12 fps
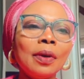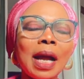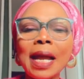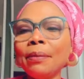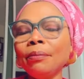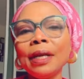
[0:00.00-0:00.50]

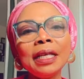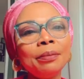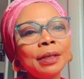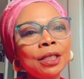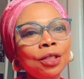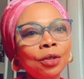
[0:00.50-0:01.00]
I made
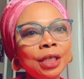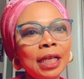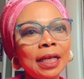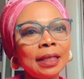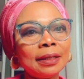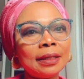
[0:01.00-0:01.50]
mention
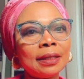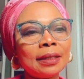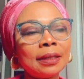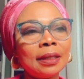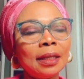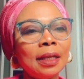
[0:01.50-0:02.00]
that
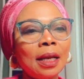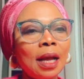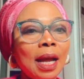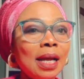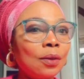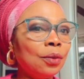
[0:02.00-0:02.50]

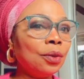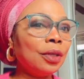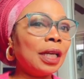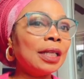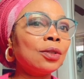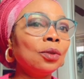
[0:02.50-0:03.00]
I couldn't
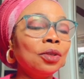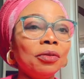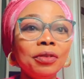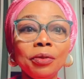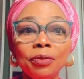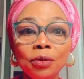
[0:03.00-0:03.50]
get hold
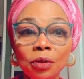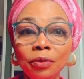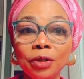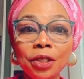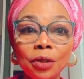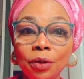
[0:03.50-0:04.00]
of the full
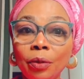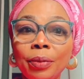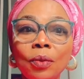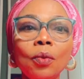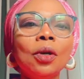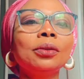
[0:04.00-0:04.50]
video,
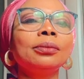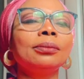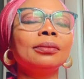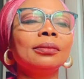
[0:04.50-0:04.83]
number one,